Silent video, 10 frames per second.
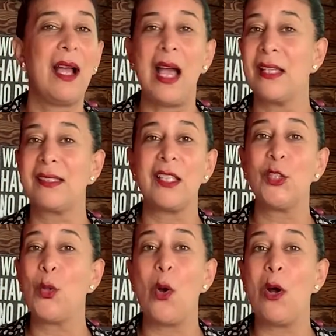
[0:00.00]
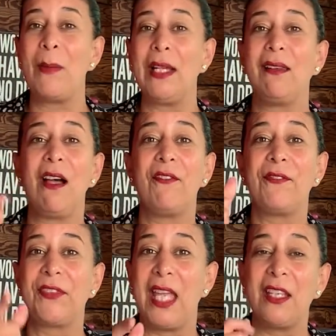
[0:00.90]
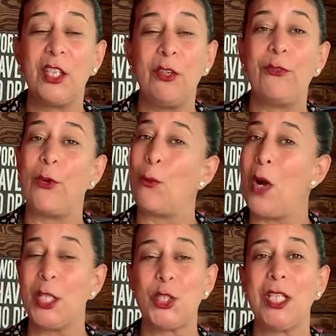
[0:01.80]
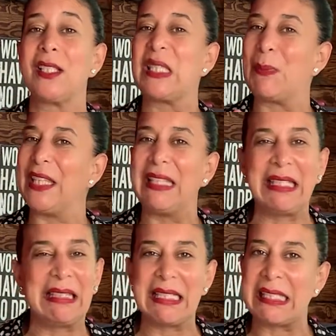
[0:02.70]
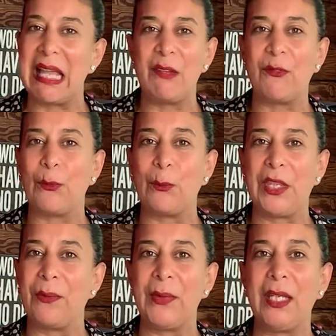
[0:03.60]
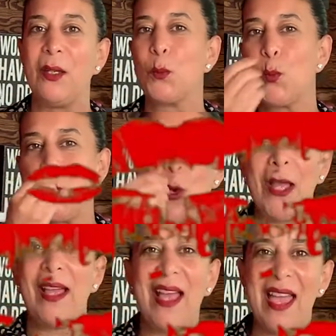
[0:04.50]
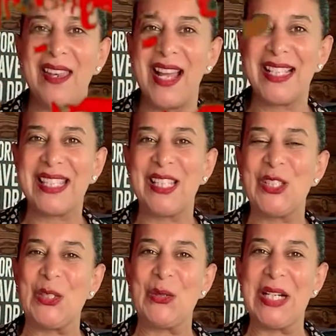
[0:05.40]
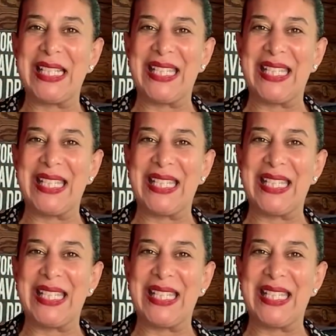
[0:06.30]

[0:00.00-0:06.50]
I send you all my love. Thank you for watching, spending this time with me, and I send you a